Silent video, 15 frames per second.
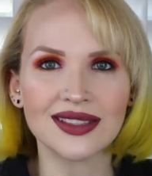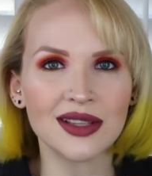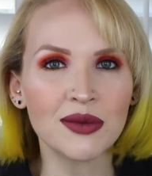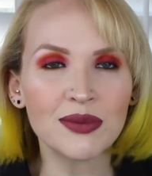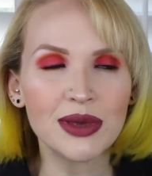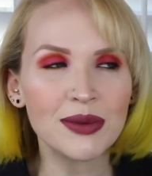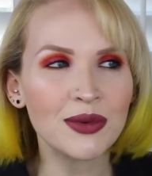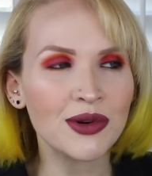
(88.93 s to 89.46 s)

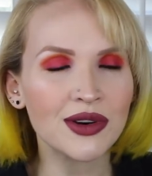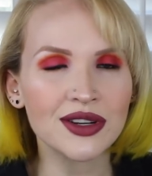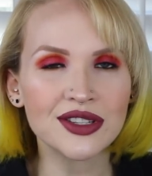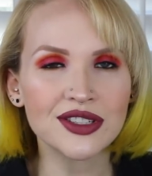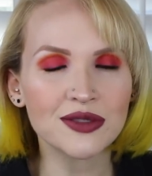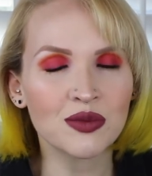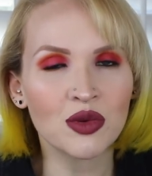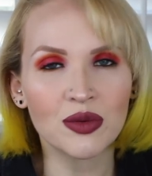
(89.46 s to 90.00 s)
Some people are
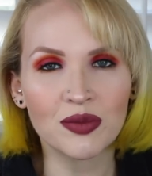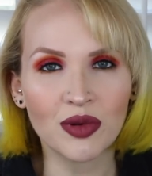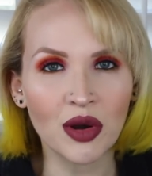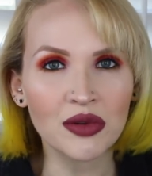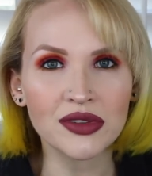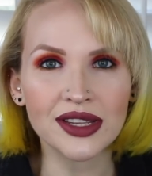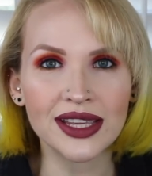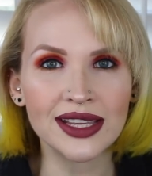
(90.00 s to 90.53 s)
just more
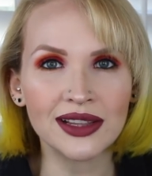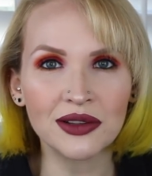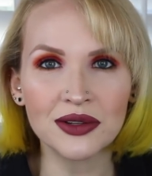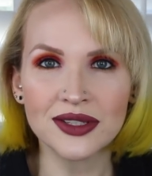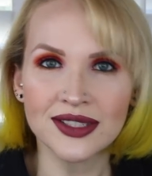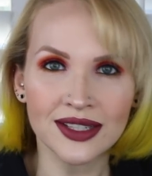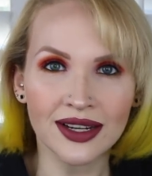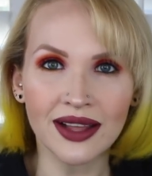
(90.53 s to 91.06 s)
prone to
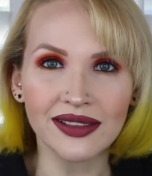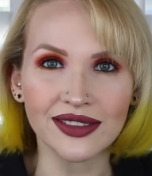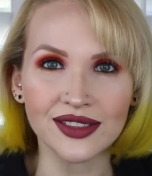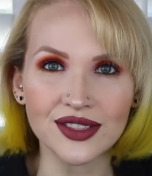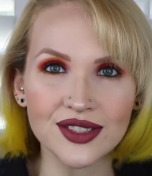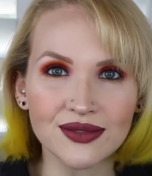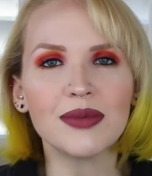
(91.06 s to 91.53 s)
keloids than others.